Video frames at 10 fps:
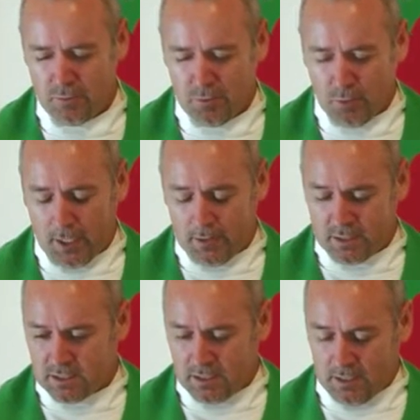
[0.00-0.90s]
We pray
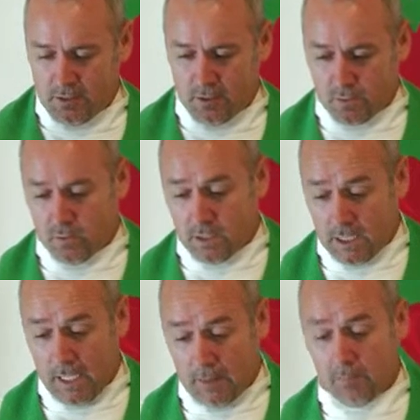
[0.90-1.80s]
this in your holy
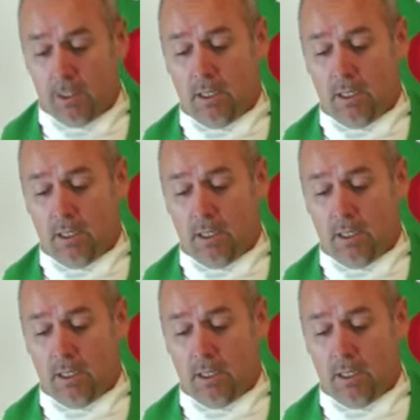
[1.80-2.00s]
name.